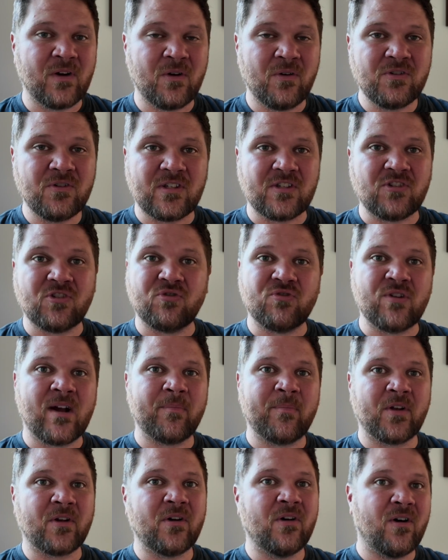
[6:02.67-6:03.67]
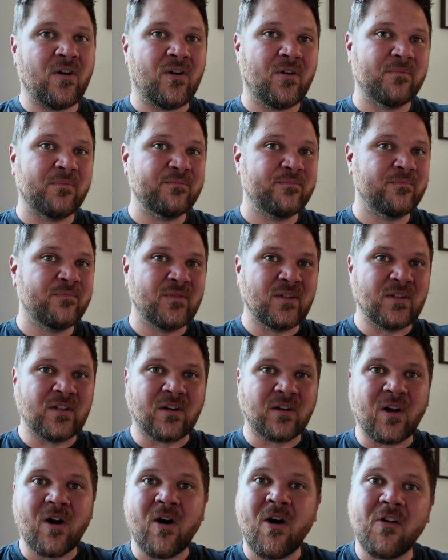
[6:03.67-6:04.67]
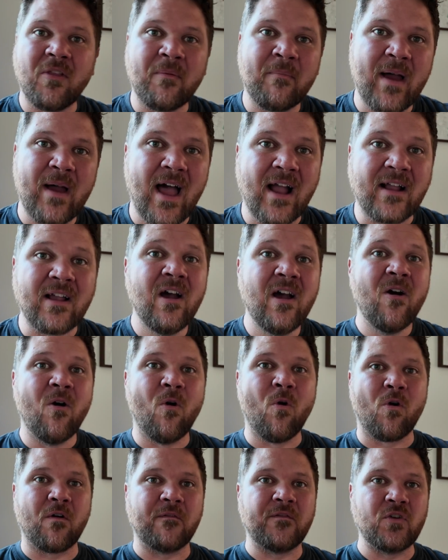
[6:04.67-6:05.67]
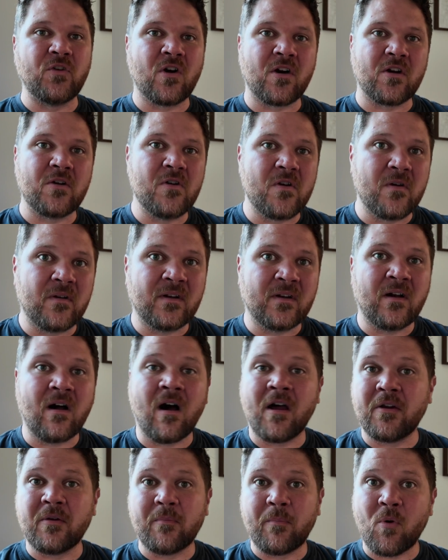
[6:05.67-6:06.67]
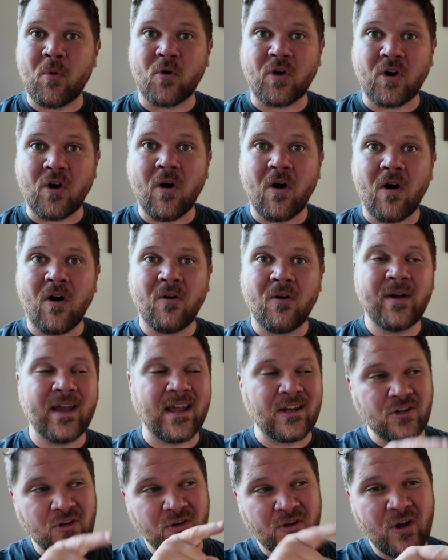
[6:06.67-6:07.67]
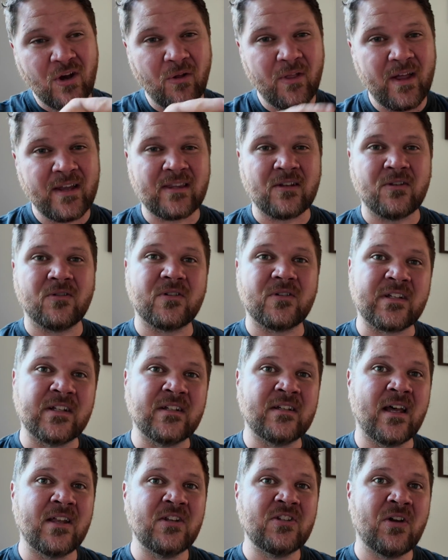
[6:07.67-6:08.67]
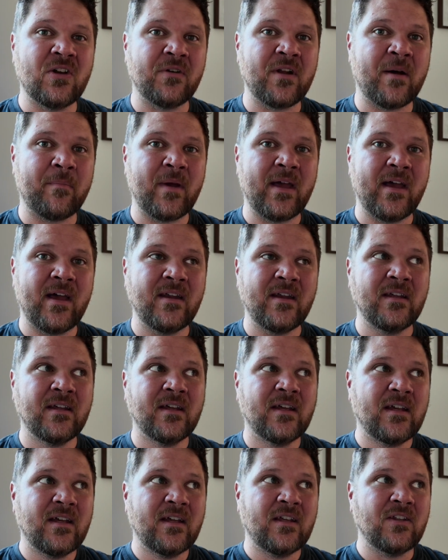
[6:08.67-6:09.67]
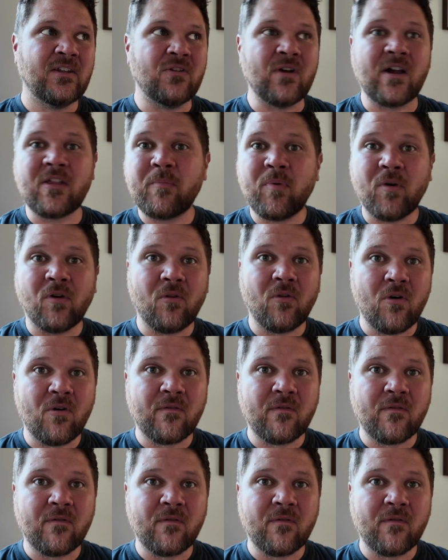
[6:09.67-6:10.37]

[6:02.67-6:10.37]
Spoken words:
phones is you drop the call, you call them back. Or if you're on an important call and you know that there's a dead zone up ahead, you either pull